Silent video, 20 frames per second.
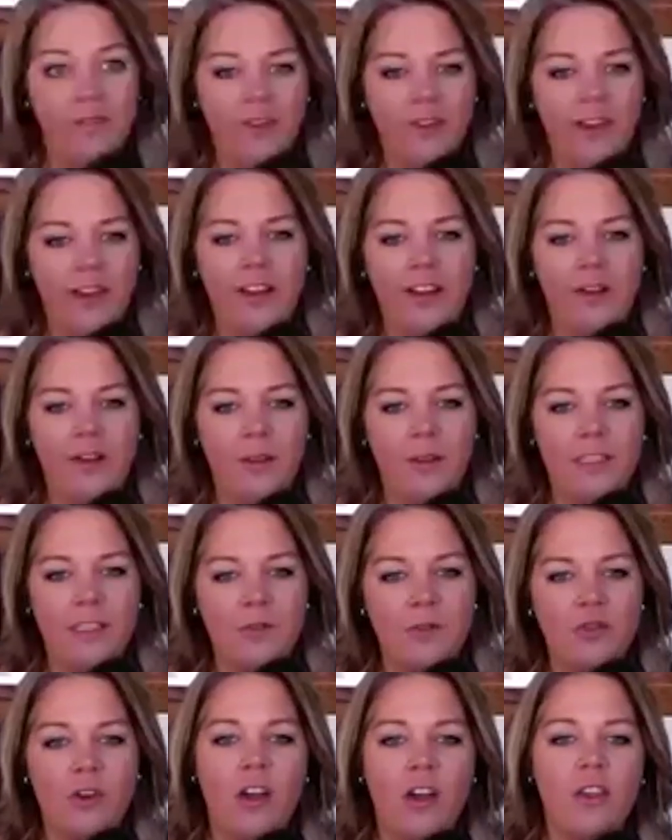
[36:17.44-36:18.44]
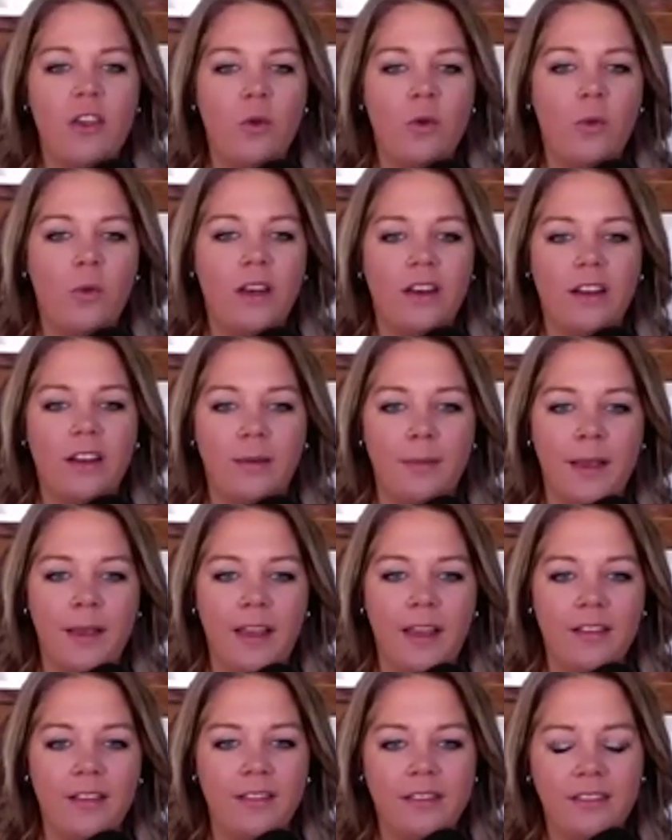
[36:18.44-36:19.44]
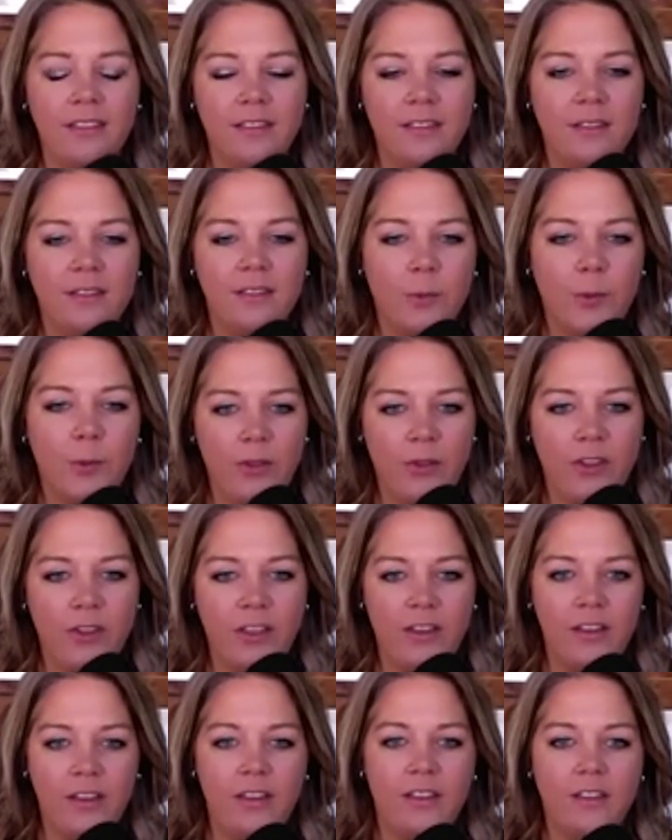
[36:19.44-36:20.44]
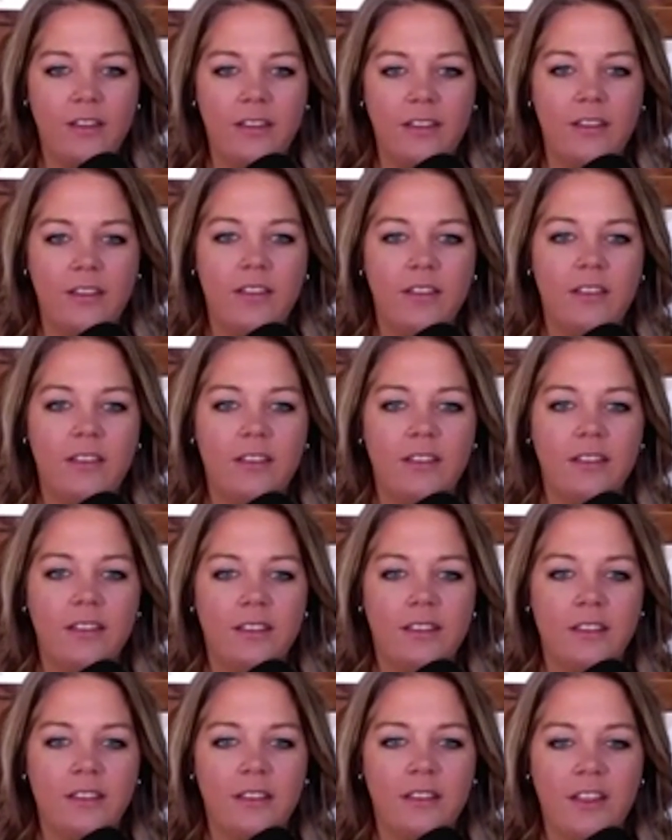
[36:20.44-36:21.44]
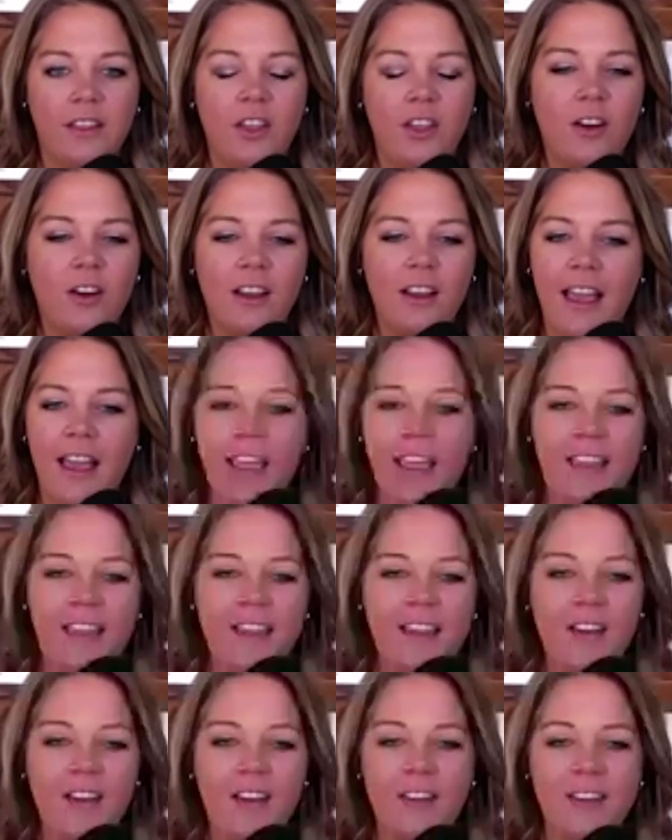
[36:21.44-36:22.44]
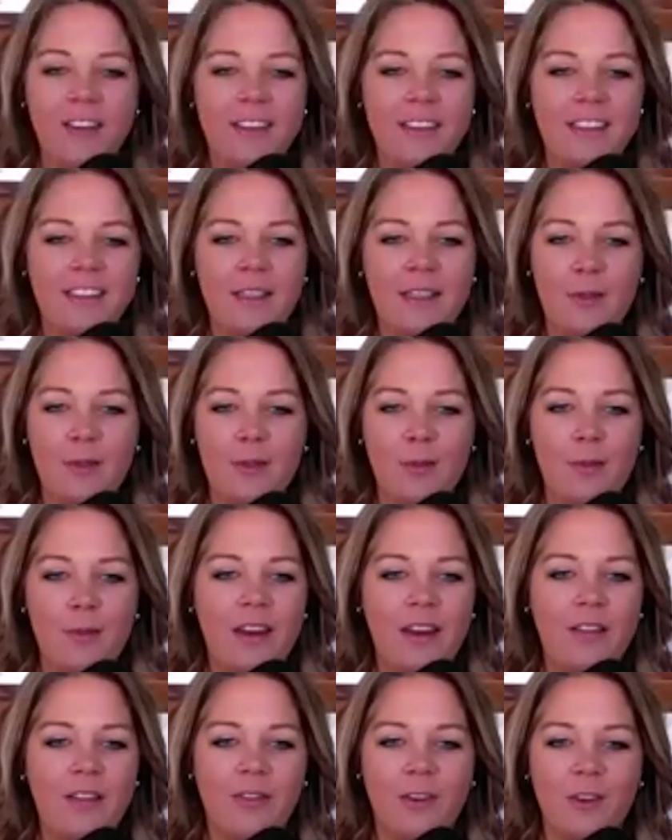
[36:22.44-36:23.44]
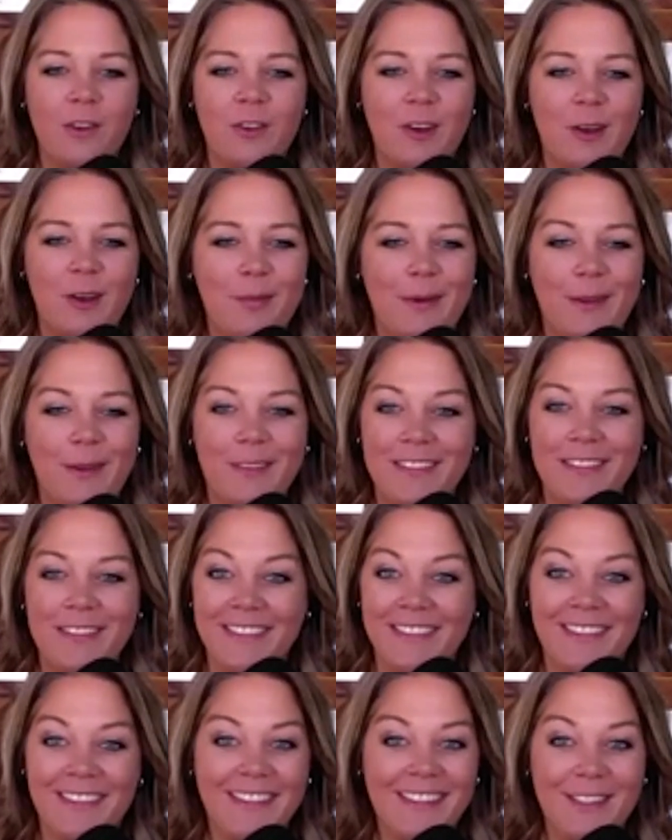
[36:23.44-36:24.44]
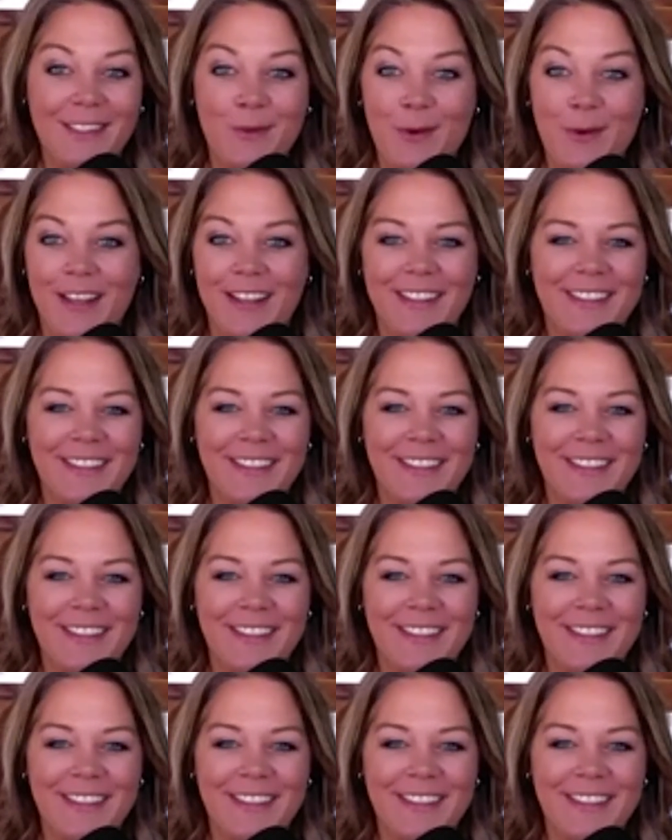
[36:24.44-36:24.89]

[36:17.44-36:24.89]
Fredo, let's draw you in here, man. What do you think? You're um, a guy um, that covered this team through many first round bounces as well. Uh,